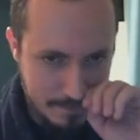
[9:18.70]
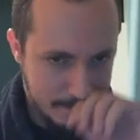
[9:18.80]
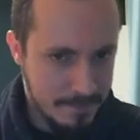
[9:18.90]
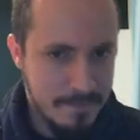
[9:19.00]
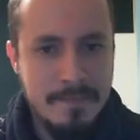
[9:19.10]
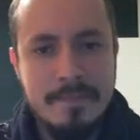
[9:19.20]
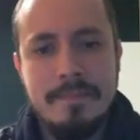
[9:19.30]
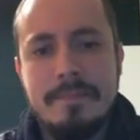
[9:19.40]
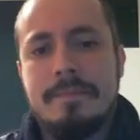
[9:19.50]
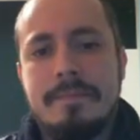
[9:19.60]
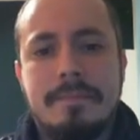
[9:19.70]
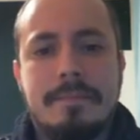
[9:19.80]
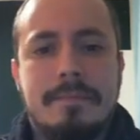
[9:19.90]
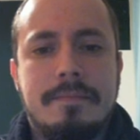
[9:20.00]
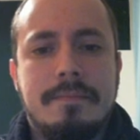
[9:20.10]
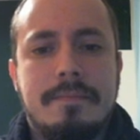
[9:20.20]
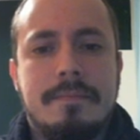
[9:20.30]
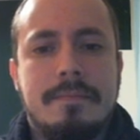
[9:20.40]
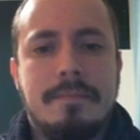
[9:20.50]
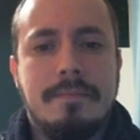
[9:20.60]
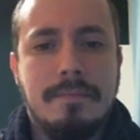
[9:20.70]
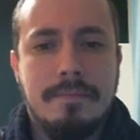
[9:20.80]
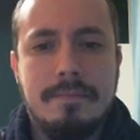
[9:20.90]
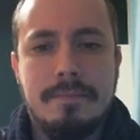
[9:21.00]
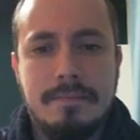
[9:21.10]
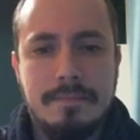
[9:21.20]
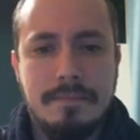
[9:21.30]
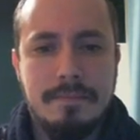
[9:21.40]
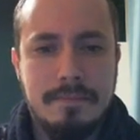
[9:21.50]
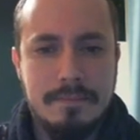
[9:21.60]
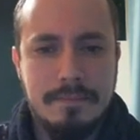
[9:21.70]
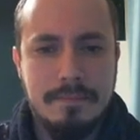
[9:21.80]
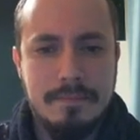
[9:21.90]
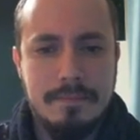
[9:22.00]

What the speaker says: [no speech]